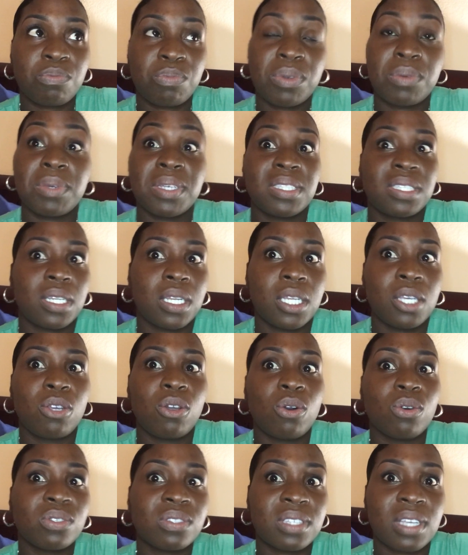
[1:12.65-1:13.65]
but basically
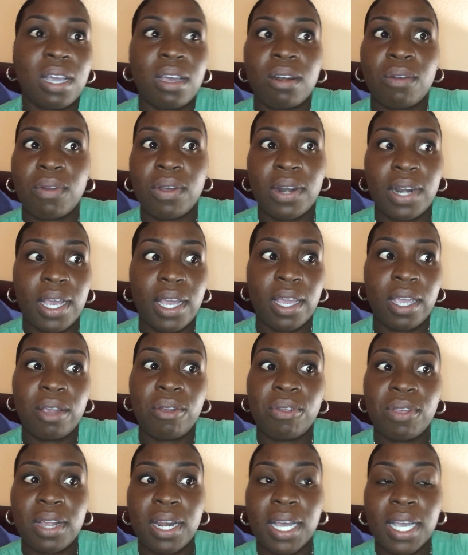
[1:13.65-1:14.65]
ghost town around that
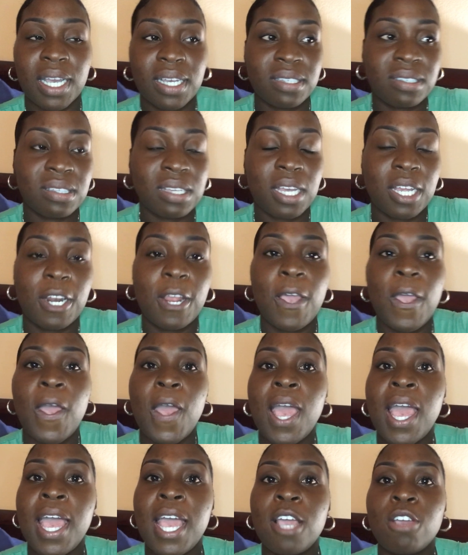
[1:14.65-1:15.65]
area, like I said.
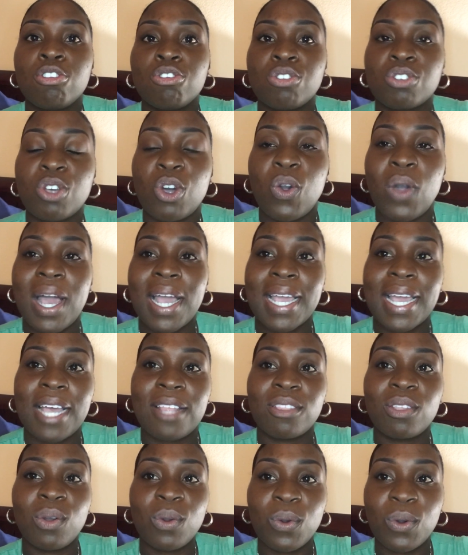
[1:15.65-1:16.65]
So I
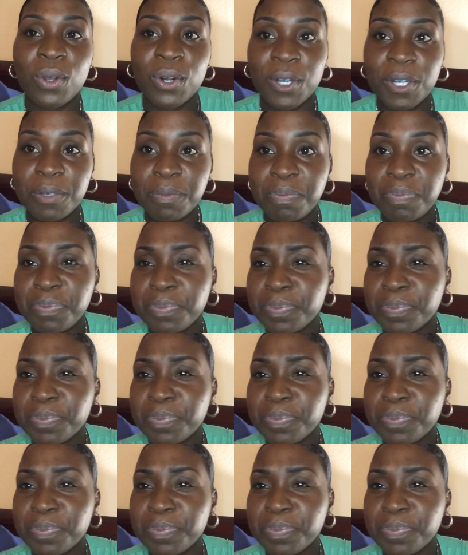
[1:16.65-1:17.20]
got the order,